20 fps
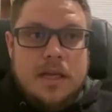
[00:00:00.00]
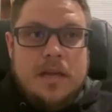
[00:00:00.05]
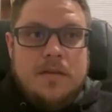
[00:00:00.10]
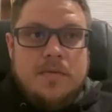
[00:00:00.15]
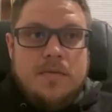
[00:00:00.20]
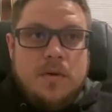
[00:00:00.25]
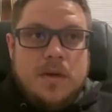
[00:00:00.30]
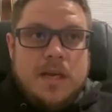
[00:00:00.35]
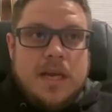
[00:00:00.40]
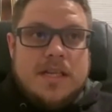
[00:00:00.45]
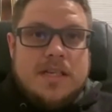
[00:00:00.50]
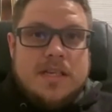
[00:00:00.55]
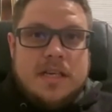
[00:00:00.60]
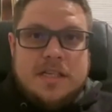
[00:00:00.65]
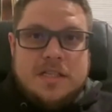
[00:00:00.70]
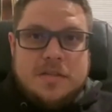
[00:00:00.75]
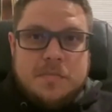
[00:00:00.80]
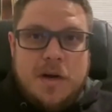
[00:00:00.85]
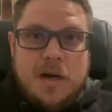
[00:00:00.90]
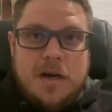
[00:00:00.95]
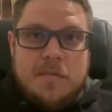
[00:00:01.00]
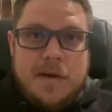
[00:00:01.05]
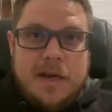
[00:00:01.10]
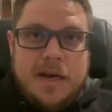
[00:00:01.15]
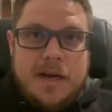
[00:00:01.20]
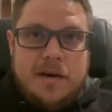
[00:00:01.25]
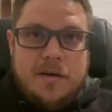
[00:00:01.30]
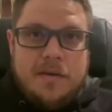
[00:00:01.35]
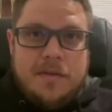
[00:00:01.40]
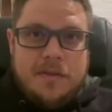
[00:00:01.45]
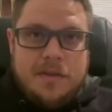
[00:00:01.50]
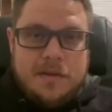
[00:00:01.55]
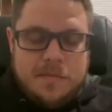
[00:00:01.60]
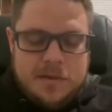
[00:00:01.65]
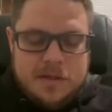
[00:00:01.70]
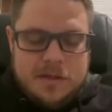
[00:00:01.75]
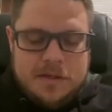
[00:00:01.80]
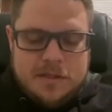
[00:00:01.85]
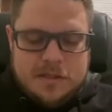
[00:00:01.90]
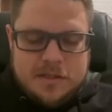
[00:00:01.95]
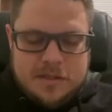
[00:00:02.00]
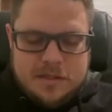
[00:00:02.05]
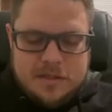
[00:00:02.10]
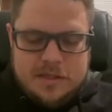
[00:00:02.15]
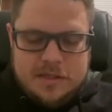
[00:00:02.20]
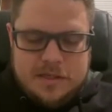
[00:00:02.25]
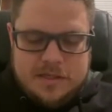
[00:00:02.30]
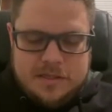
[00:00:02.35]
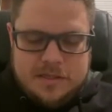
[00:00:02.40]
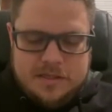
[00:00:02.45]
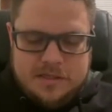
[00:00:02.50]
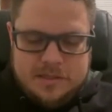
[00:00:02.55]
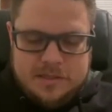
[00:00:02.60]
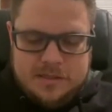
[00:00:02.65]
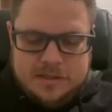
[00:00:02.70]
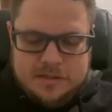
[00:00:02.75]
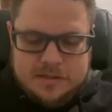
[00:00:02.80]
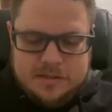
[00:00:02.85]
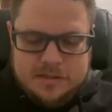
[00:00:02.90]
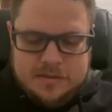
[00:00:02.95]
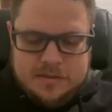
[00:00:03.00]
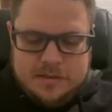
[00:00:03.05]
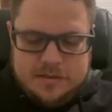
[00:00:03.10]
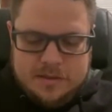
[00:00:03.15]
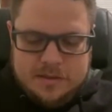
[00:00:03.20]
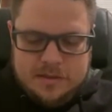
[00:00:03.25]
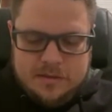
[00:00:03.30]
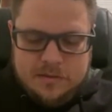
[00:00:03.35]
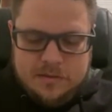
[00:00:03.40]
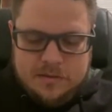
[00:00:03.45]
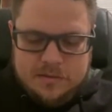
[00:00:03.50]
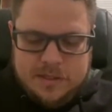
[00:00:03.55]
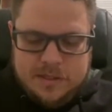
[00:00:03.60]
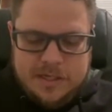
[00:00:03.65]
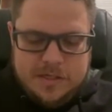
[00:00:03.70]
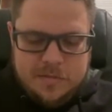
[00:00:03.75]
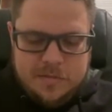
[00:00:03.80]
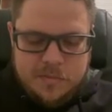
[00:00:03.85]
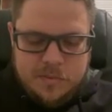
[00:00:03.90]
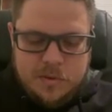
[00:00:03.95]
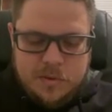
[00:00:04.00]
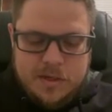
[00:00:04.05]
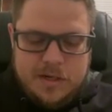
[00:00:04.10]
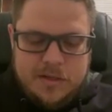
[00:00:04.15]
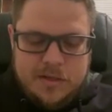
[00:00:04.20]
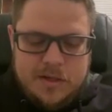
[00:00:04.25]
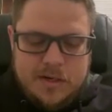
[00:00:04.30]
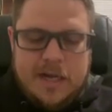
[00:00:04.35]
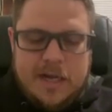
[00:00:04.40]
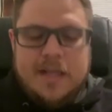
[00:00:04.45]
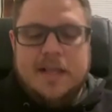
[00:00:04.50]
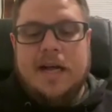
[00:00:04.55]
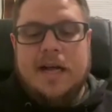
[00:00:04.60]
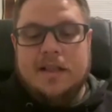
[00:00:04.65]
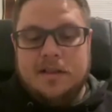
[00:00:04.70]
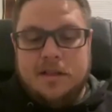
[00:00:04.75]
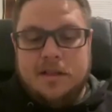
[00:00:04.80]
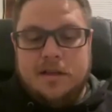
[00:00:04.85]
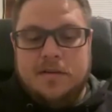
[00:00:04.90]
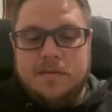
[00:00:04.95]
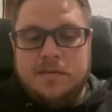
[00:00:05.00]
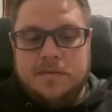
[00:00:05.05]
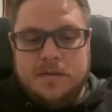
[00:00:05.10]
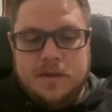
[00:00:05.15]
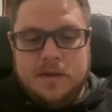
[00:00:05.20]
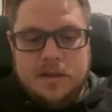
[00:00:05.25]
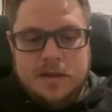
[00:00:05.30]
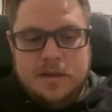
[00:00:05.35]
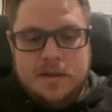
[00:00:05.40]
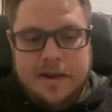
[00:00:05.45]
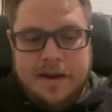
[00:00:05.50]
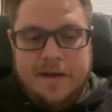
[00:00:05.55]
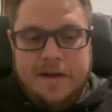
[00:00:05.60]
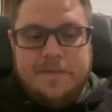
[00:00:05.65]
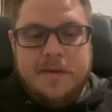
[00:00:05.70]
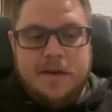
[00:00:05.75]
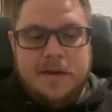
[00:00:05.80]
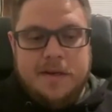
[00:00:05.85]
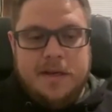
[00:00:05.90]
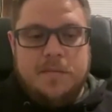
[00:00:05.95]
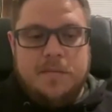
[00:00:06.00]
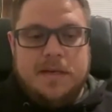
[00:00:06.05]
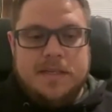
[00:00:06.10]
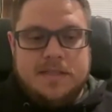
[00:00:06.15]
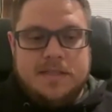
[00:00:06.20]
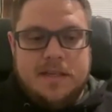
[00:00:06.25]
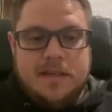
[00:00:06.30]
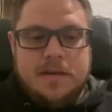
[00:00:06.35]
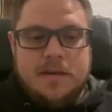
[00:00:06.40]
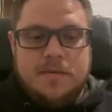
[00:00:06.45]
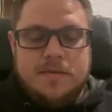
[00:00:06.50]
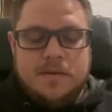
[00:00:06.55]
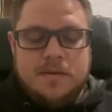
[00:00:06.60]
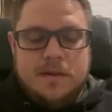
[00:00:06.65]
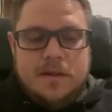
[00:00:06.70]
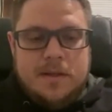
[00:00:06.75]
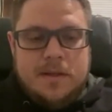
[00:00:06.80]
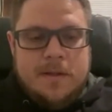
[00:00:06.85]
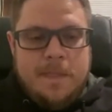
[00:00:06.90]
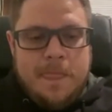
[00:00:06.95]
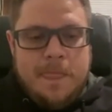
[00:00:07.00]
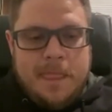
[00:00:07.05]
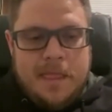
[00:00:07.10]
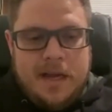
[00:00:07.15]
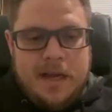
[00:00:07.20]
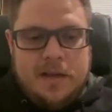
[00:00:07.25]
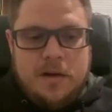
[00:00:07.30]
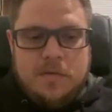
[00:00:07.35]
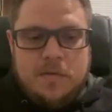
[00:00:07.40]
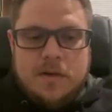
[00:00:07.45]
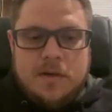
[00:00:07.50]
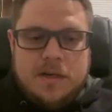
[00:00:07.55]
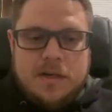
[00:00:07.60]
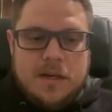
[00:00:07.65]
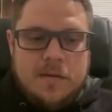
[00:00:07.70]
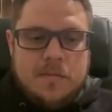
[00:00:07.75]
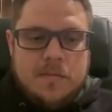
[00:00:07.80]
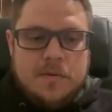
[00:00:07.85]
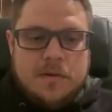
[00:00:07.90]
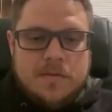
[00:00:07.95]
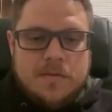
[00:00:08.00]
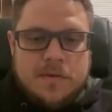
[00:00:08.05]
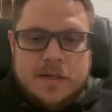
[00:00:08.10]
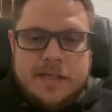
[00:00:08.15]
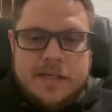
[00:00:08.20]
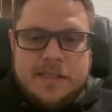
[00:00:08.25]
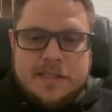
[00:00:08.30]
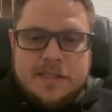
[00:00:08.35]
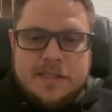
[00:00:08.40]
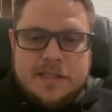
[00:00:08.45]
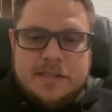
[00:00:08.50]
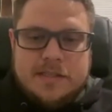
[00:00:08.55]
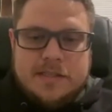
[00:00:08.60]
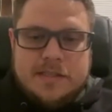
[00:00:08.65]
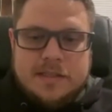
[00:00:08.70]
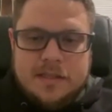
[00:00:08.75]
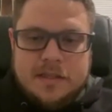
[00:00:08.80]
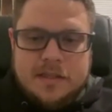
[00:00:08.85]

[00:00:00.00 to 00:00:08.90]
you catch a smallmouth, I mean, this is just a little teaching point here that I love that I found out myself. Like over at Cumberland, for instance,